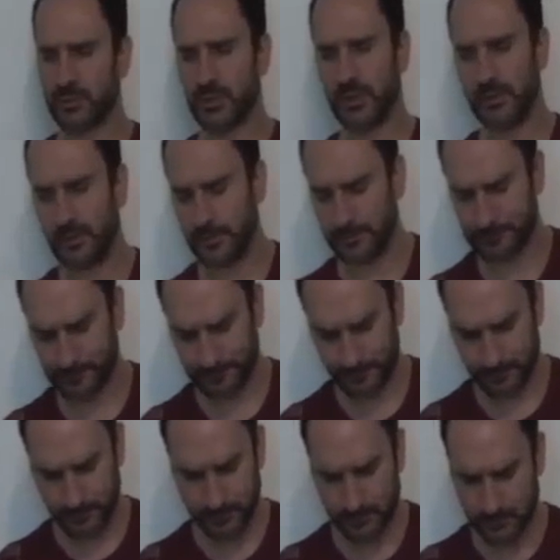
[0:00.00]
Machida
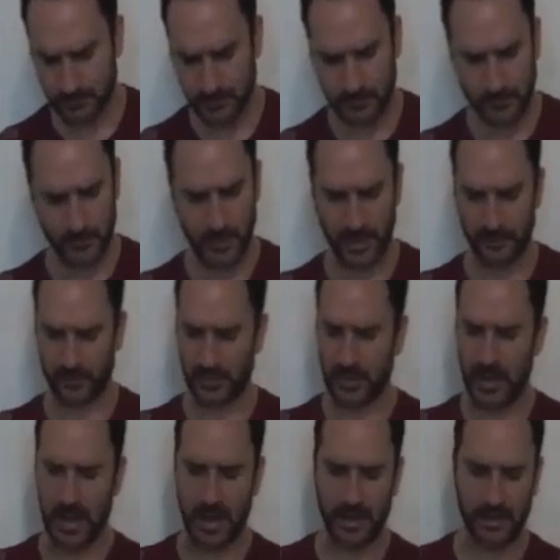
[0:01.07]
is a
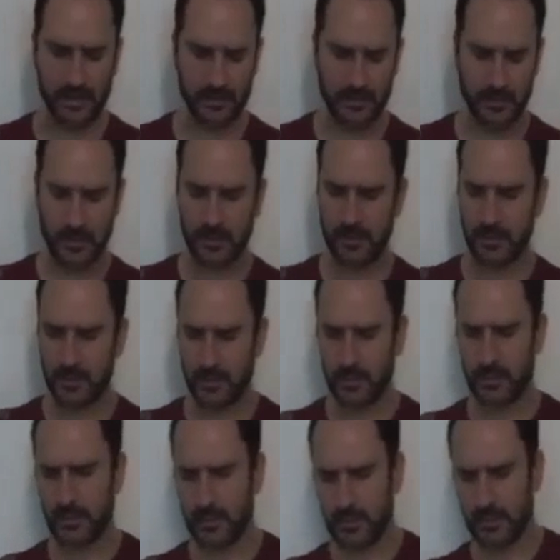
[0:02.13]
guy
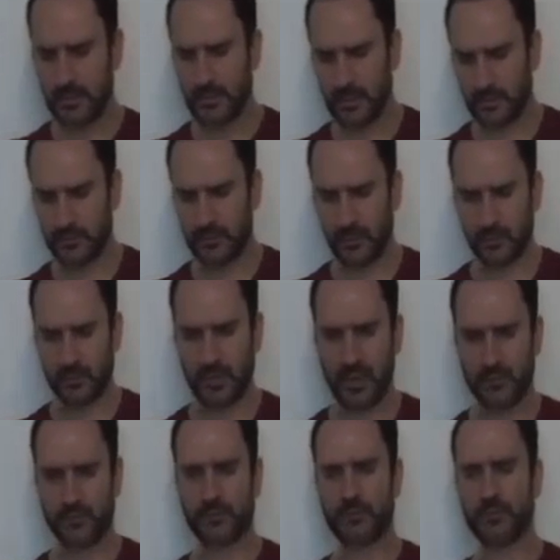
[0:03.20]
that's known to
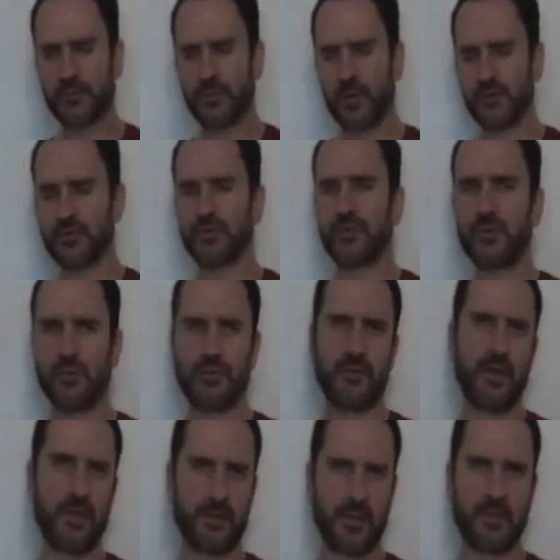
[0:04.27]
have such good
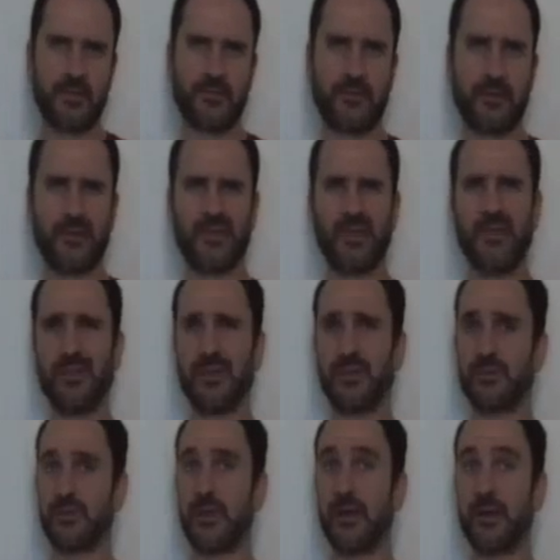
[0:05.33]
takedown defense. Even
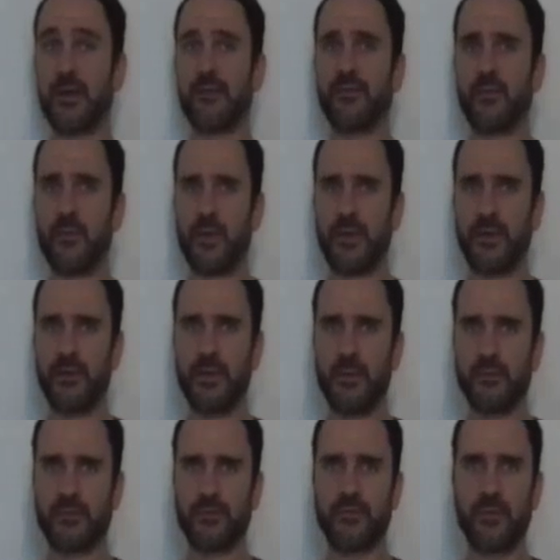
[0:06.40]
as a light heavyweight, he
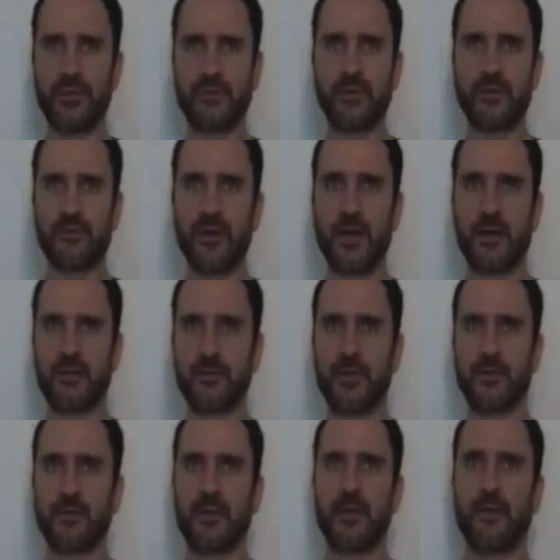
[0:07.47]
was a very tough guy to
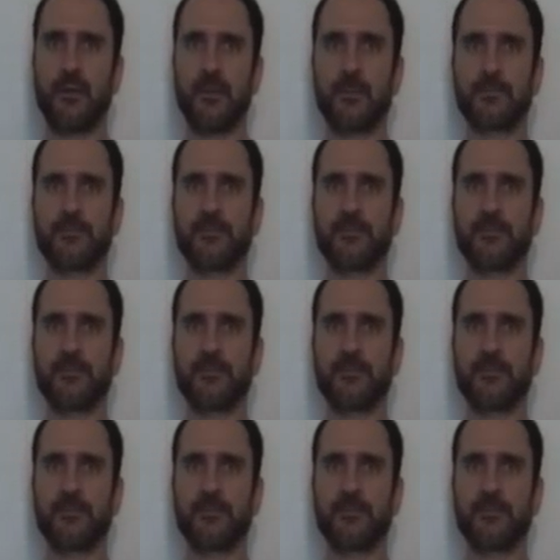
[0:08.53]
take down.